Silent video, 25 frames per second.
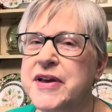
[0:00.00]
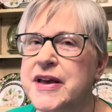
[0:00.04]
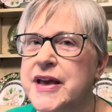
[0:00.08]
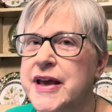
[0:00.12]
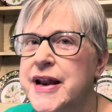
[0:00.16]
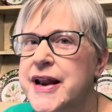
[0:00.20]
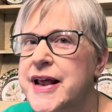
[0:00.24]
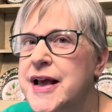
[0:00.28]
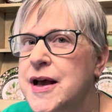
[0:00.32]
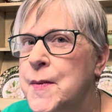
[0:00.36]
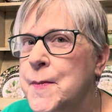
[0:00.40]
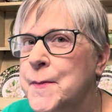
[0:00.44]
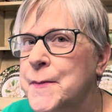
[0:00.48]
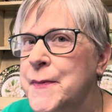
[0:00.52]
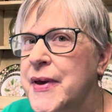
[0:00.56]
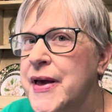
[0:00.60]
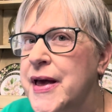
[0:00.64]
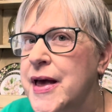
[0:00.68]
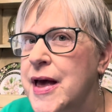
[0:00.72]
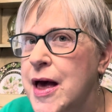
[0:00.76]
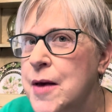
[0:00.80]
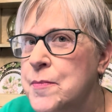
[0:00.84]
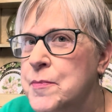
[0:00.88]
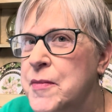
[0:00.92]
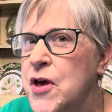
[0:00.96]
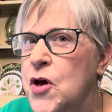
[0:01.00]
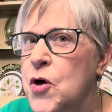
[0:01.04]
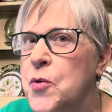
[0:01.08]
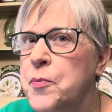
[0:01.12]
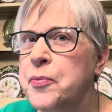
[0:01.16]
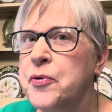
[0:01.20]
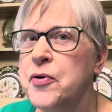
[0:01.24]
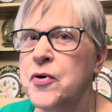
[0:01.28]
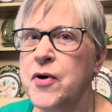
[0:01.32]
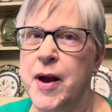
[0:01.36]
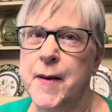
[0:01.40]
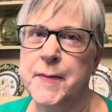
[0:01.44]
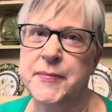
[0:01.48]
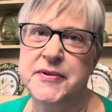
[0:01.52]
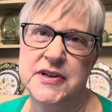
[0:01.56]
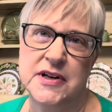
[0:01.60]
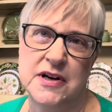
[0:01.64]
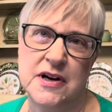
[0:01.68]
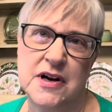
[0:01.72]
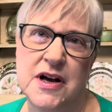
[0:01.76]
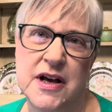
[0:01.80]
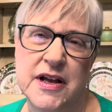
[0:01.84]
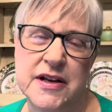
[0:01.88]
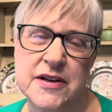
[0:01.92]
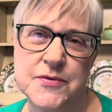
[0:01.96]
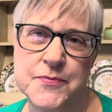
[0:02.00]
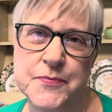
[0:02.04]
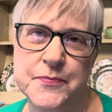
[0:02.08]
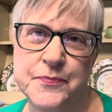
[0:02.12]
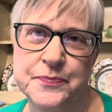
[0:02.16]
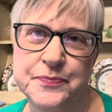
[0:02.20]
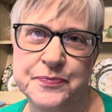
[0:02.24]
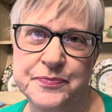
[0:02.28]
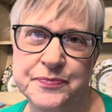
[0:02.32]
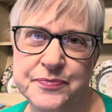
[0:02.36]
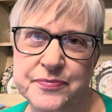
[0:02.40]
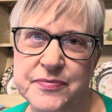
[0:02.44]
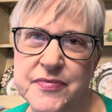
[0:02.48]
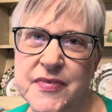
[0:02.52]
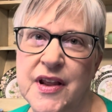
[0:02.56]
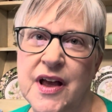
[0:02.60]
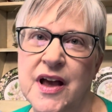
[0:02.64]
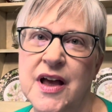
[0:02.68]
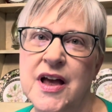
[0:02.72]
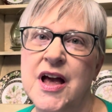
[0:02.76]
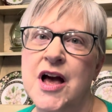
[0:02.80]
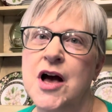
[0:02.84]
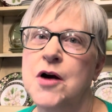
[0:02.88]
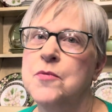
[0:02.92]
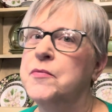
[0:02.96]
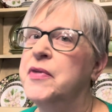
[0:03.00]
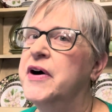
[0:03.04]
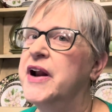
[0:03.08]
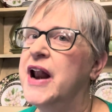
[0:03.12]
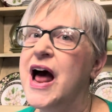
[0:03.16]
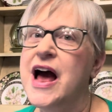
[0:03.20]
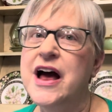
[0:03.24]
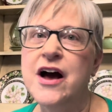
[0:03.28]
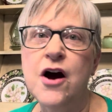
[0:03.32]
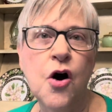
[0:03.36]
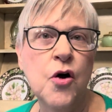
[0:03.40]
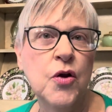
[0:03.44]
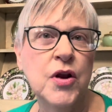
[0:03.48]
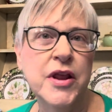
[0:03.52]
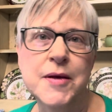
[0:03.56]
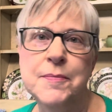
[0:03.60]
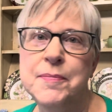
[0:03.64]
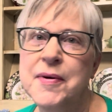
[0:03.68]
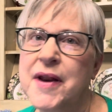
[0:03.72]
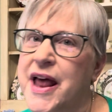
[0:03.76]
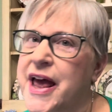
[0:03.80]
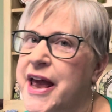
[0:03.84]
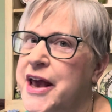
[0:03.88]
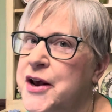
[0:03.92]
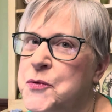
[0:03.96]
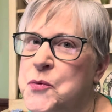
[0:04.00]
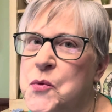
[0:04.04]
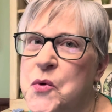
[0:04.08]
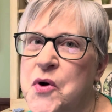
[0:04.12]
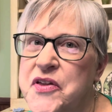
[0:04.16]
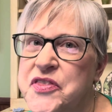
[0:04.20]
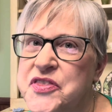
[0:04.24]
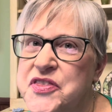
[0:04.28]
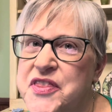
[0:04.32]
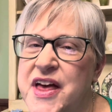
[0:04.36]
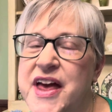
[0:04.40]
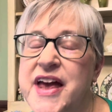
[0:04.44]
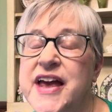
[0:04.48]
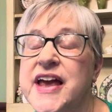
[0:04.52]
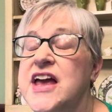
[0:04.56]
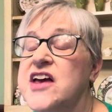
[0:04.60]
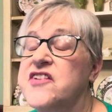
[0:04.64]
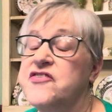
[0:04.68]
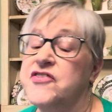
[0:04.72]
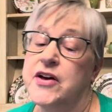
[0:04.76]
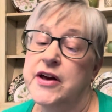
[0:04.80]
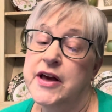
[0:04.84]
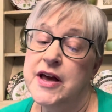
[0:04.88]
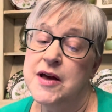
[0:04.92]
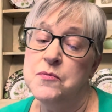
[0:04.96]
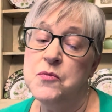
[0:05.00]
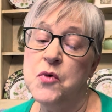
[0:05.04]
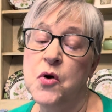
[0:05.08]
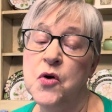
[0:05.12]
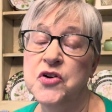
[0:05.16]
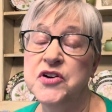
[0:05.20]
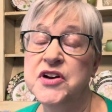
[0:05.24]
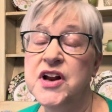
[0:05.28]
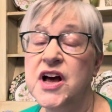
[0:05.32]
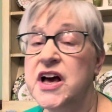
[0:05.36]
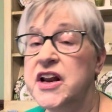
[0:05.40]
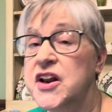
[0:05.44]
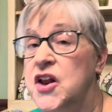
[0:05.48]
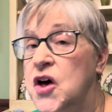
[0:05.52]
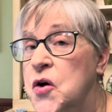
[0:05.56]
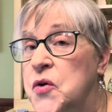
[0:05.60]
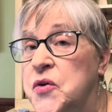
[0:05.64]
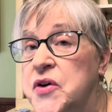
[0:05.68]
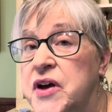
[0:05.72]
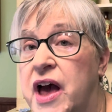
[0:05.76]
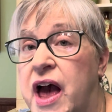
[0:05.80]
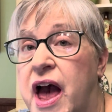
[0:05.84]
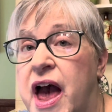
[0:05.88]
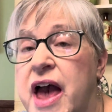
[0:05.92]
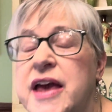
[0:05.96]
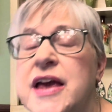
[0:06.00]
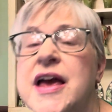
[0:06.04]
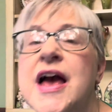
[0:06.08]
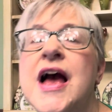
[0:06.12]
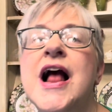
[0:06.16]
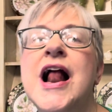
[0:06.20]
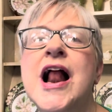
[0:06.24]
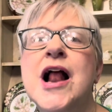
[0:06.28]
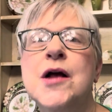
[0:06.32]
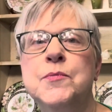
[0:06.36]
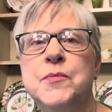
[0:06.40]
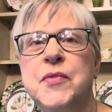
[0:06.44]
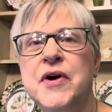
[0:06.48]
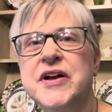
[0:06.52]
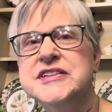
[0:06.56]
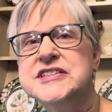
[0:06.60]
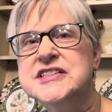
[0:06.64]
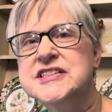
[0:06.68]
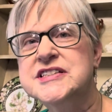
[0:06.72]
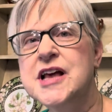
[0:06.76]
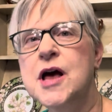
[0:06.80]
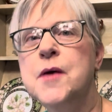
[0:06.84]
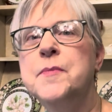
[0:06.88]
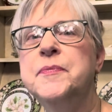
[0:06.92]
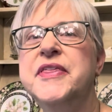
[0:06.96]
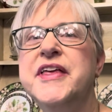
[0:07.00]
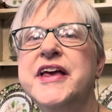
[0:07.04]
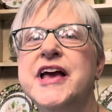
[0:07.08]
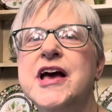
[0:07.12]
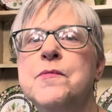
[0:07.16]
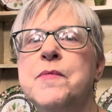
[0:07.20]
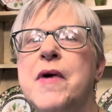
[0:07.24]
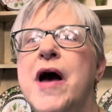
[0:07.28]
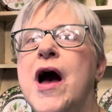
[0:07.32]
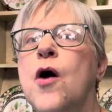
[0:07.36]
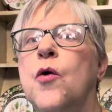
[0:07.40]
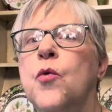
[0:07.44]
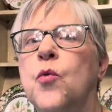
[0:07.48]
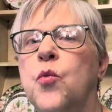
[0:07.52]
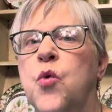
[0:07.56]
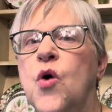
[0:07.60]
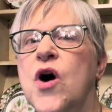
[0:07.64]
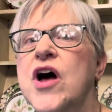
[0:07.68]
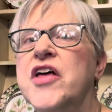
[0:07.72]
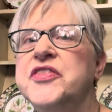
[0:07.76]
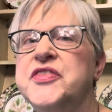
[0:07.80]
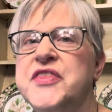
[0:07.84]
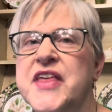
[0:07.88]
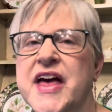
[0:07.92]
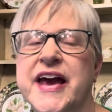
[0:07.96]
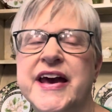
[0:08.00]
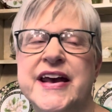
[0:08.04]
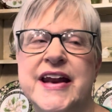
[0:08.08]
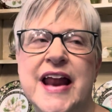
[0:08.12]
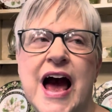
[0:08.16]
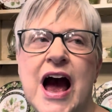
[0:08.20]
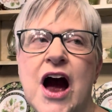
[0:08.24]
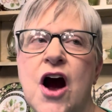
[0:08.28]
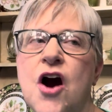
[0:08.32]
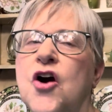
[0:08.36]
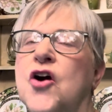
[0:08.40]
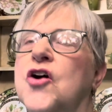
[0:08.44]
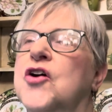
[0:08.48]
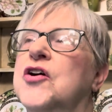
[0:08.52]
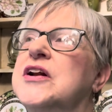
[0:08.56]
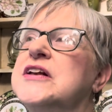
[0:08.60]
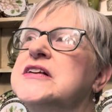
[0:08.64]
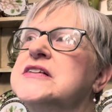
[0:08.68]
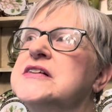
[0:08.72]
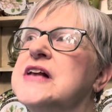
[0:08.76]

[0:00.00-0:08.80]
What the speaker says: getting a meal prep done. But I only plan one thing. If I get more done, okay. But something about one thing, and I heard